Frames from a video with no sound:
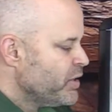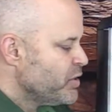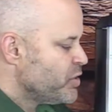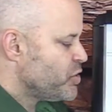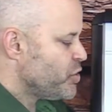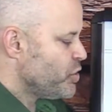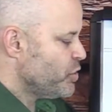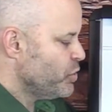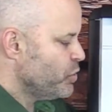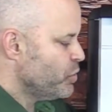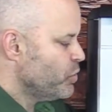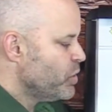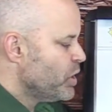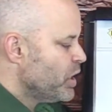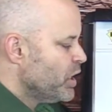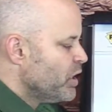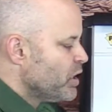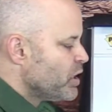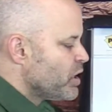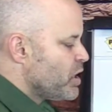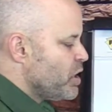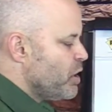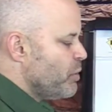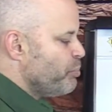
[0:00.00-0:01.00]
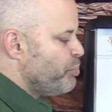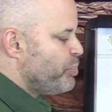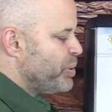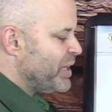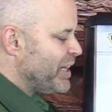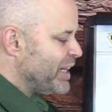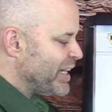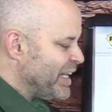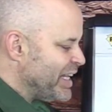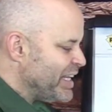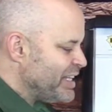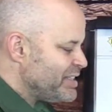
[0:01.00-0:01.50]
to
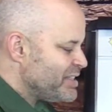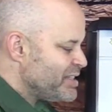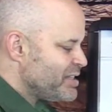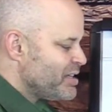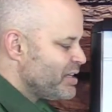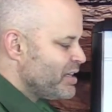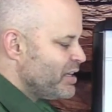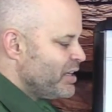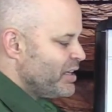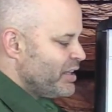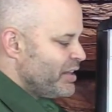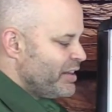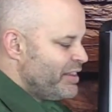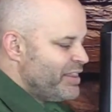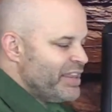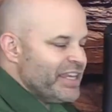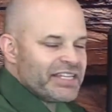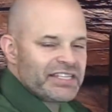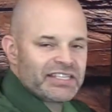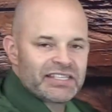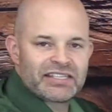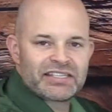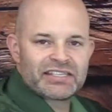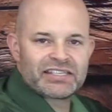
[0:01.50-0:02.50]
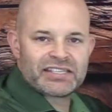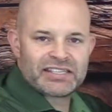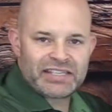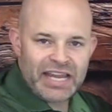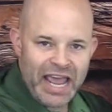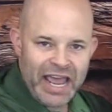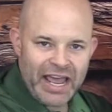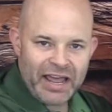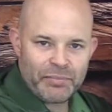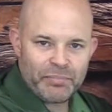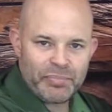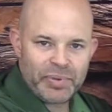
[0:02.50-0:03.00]
complete this
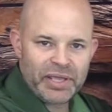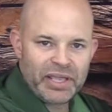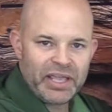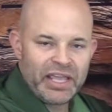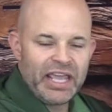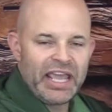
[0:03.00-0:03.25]
step